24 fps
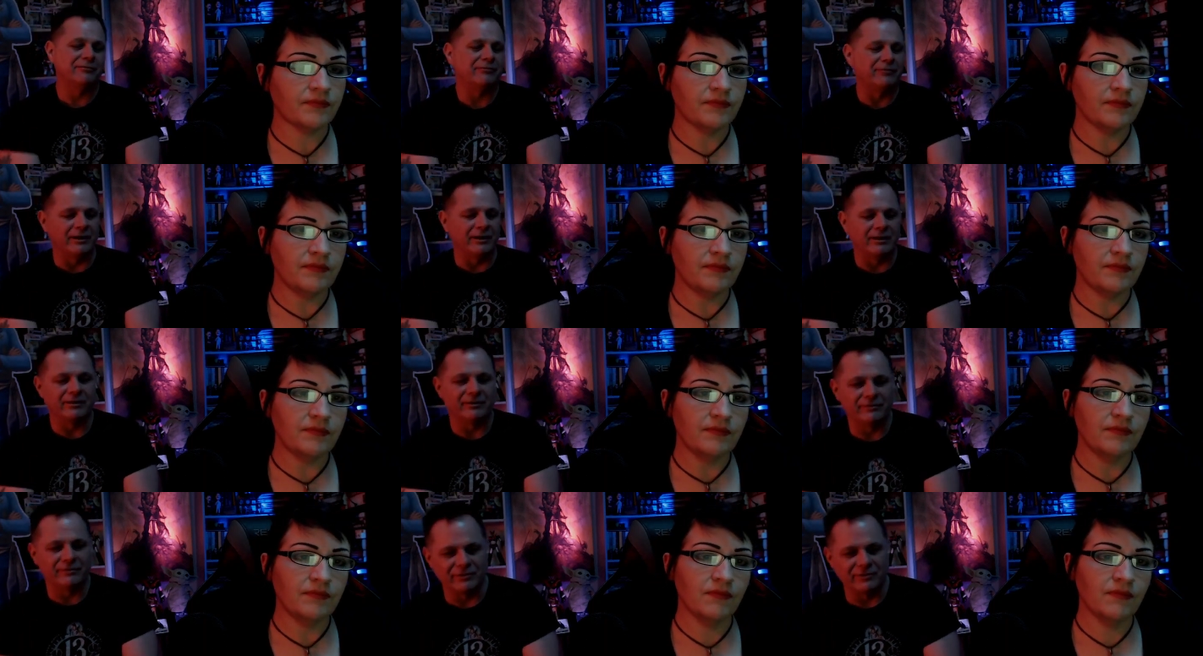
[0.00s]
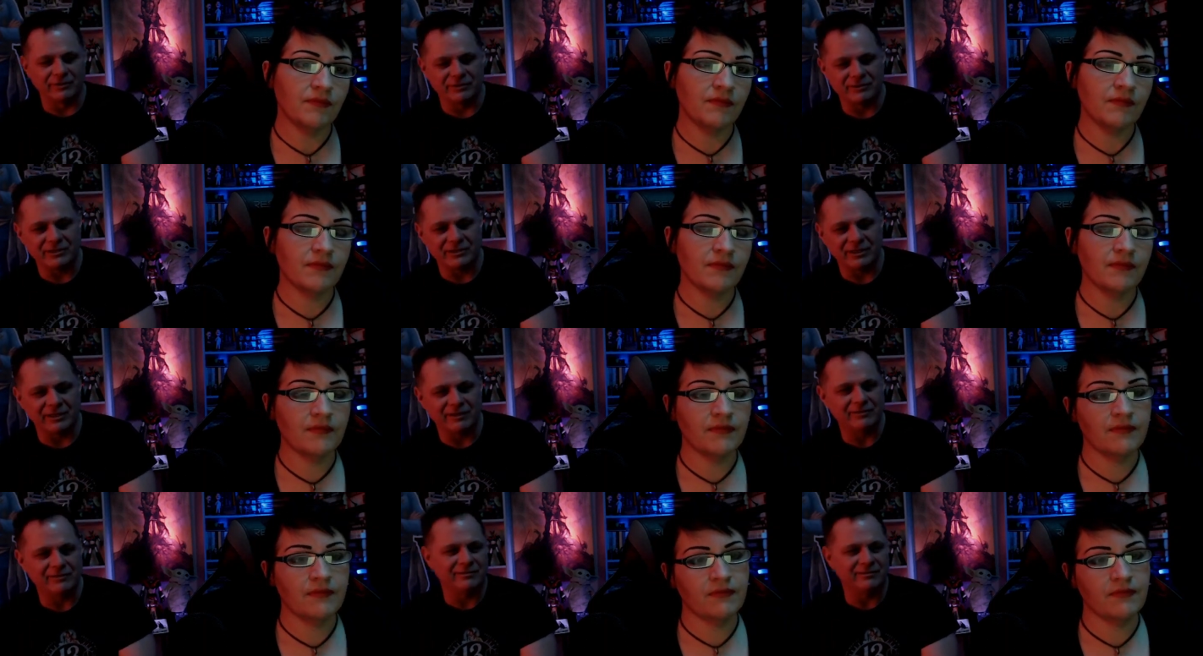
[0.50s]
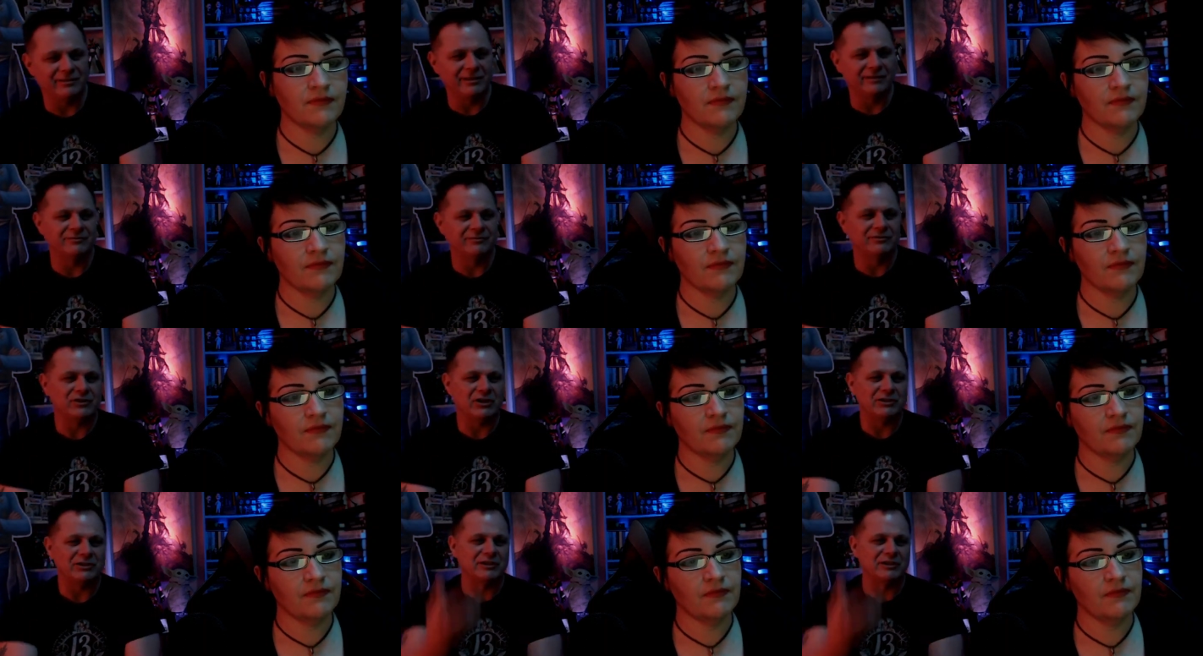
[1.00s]
Speaker 1: on Friday the Thirteenth,
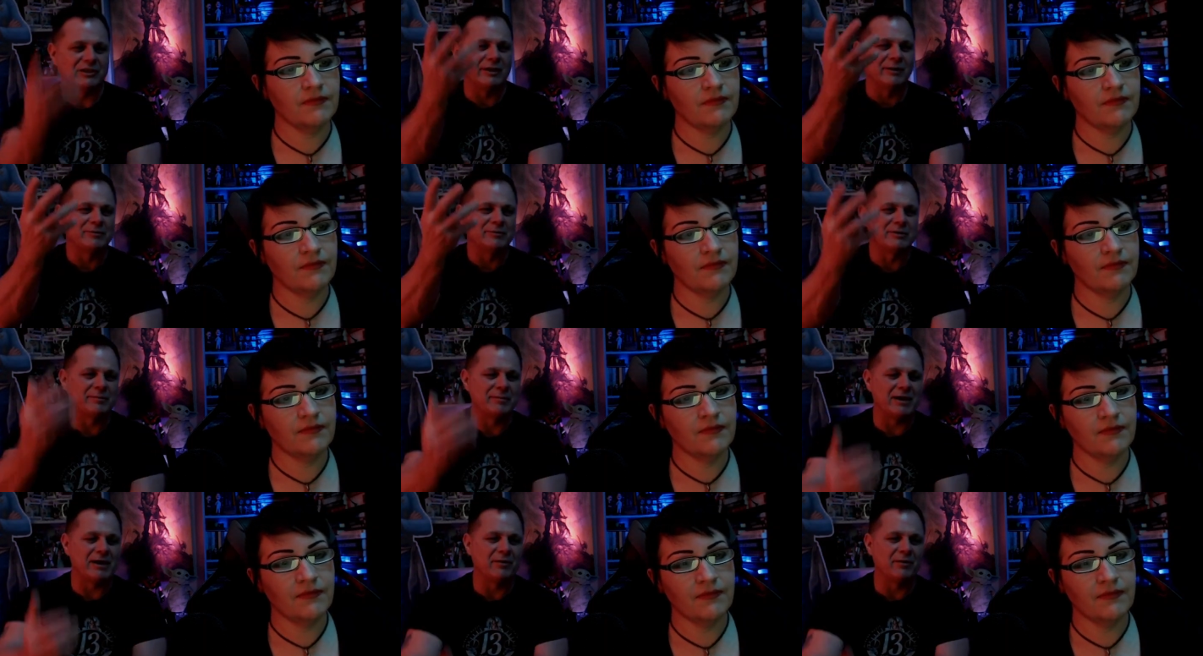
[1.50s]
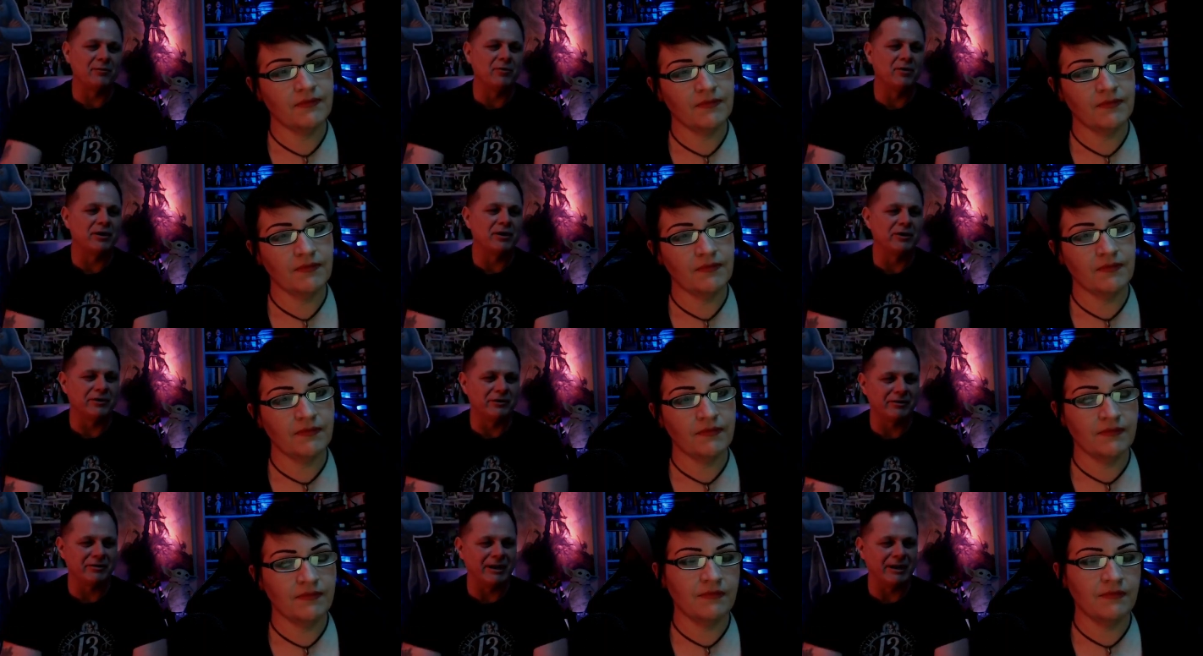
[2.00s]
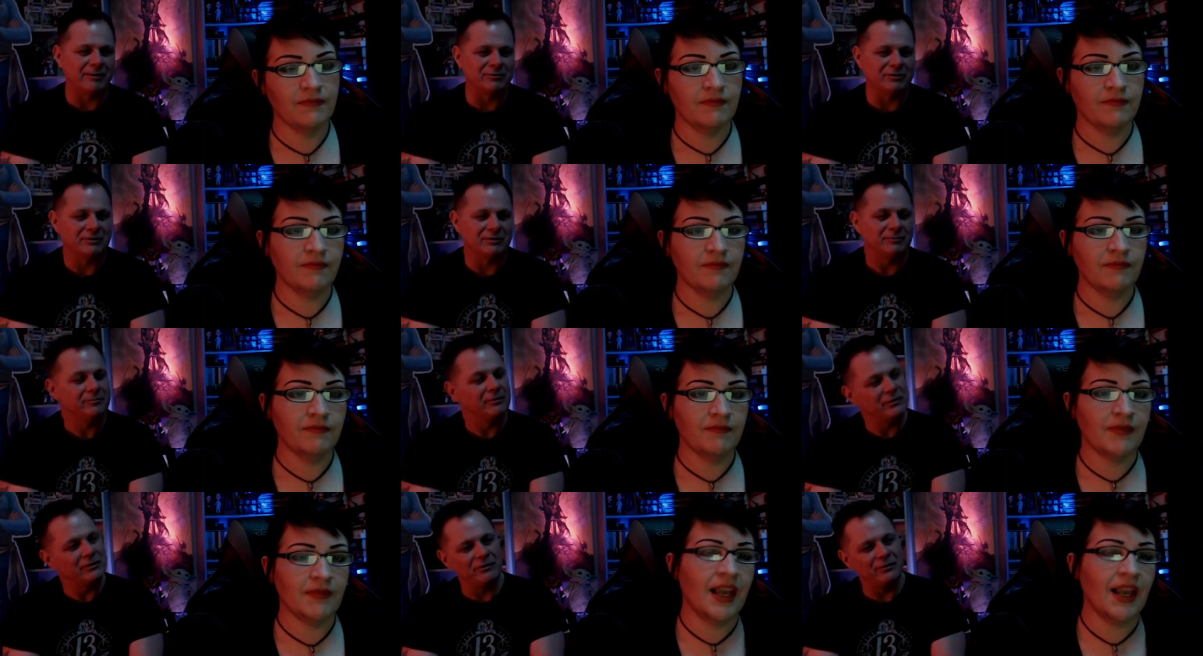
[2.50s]
then Jason comes up out of the water and grabs
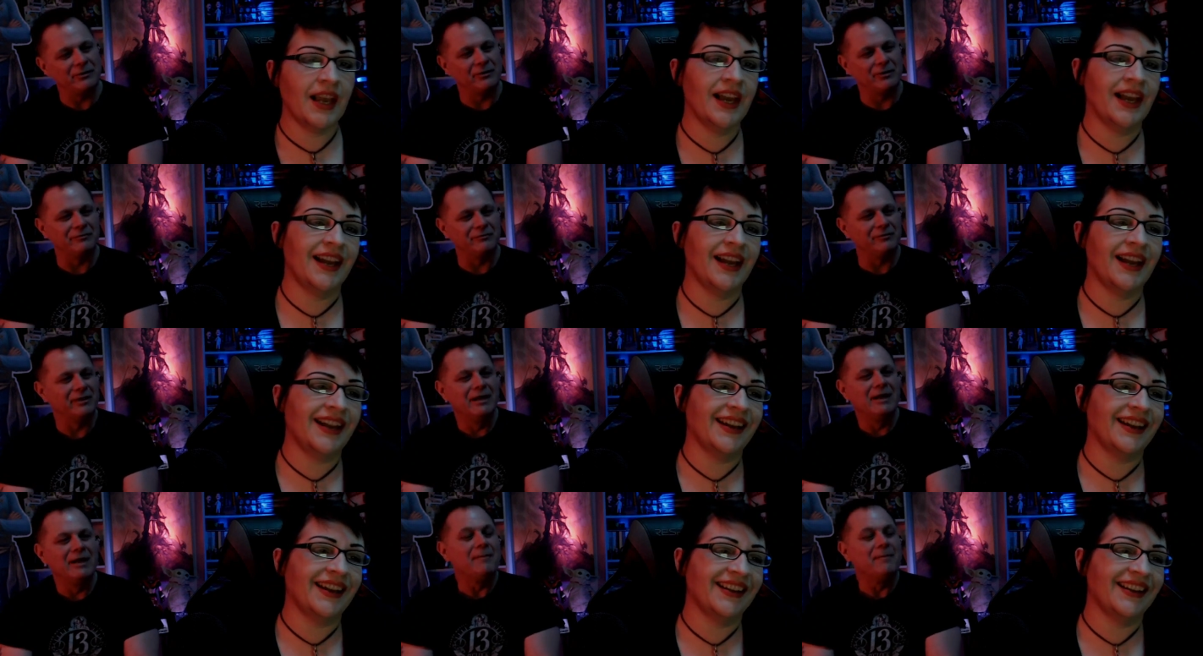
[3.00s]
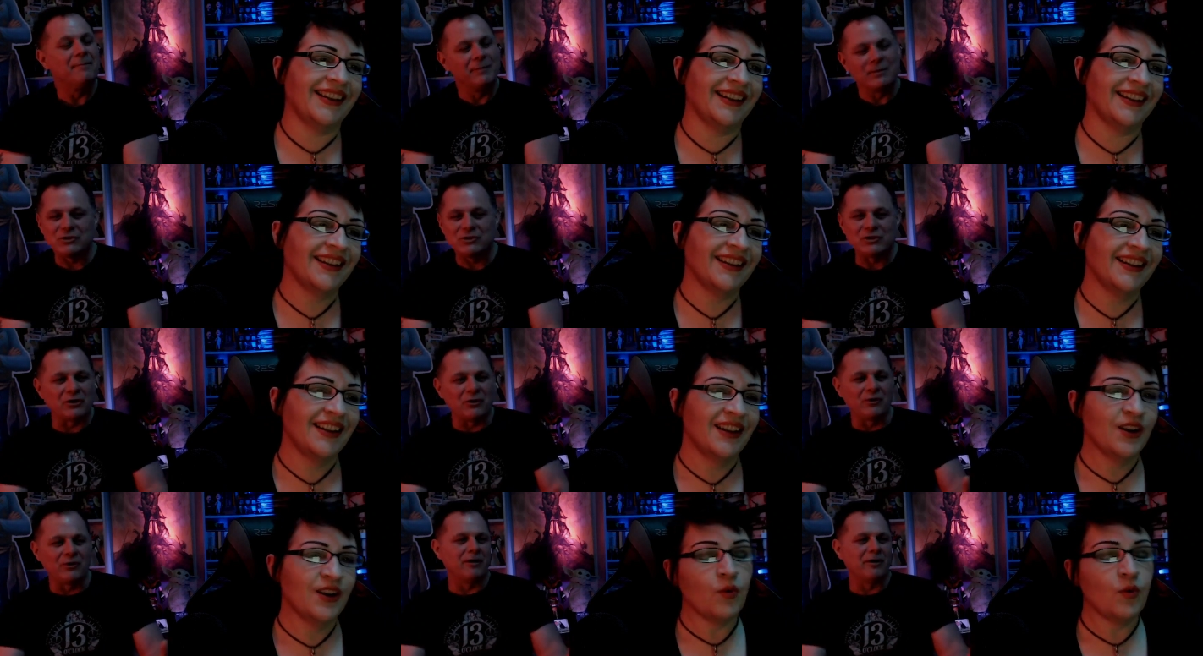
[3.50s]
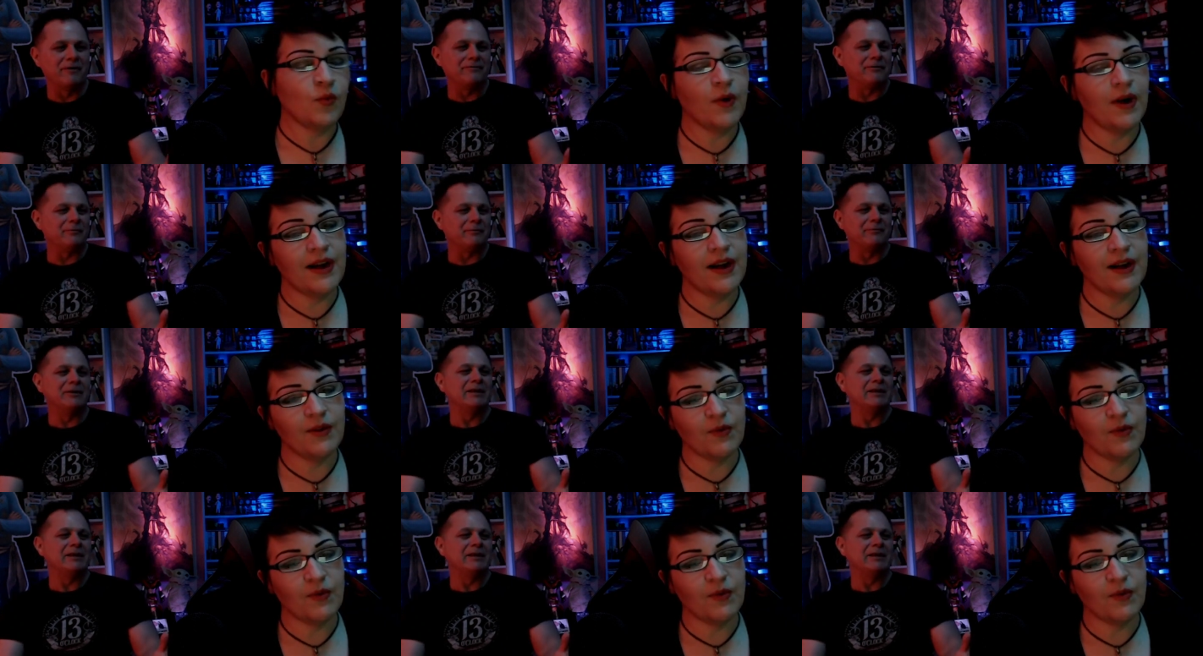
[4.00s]
her. But you don't know, but you don't know if it